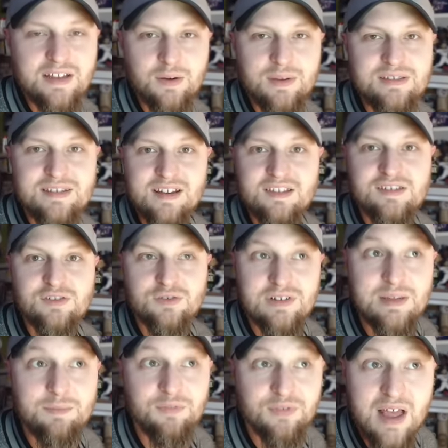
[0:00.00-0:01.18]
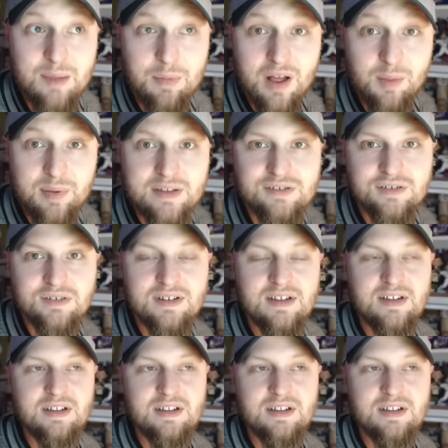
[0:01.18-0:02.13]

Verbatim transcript: You know, he's an extreme fly ball pitcher.